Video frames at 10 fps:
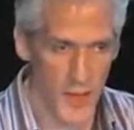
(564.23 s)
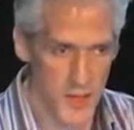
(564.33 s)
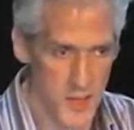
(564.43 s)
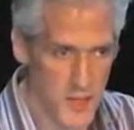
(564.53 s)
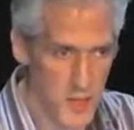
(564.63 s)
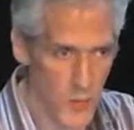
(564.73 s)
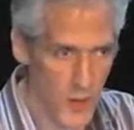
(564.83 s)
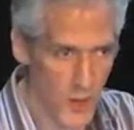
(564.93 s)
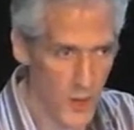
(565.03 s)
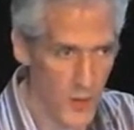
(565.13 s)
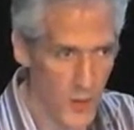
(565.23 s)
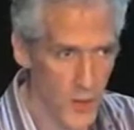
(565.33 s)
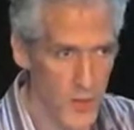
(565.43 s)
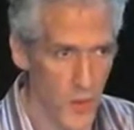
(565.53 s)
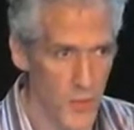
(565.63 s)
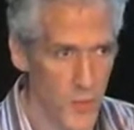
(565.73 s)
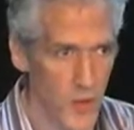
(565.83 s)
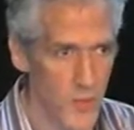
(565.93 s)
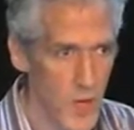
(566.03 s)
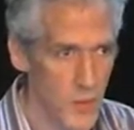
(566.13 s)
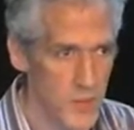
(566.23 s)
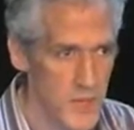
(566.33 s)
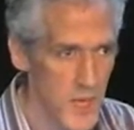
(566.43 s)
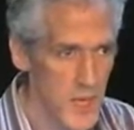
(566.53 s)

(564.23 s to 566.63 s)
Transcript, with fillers: to, to work on, on the more important problems.